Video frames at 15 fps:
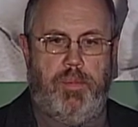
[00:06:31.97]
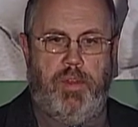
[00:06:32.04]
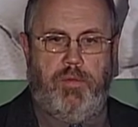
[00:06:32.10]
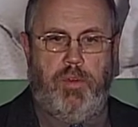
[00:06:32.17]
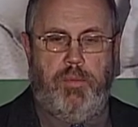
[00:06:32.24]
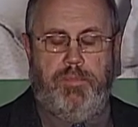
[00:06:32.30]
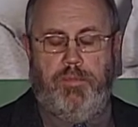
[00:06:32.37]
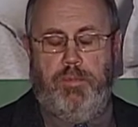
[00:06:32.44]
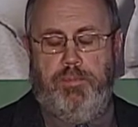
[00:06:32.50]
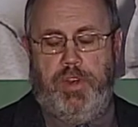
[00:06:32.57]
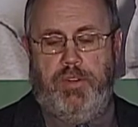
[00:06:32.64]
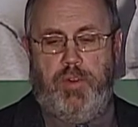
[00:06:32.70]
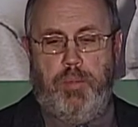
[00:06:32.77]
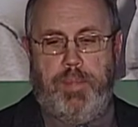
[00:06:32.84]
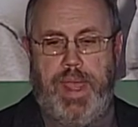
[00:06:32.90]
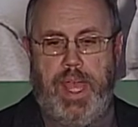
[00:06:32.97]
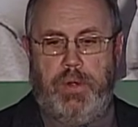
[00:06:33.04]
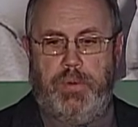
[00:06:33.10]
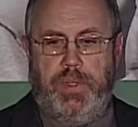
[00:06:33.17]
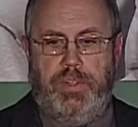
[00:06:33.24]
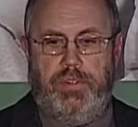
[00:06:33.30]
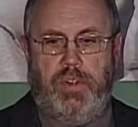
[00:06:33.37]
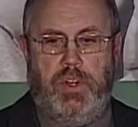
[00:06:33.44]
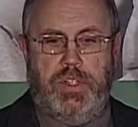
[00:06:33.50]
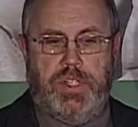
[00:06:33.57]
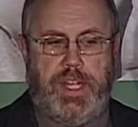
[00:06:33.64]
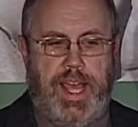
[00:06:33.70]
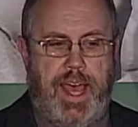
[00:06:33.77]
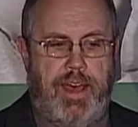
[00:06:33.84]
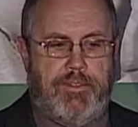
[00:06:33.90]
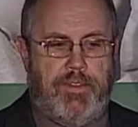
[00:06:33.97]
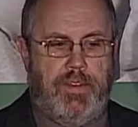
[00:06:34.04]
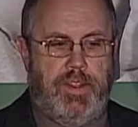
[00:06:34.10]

from different pantries, our staff,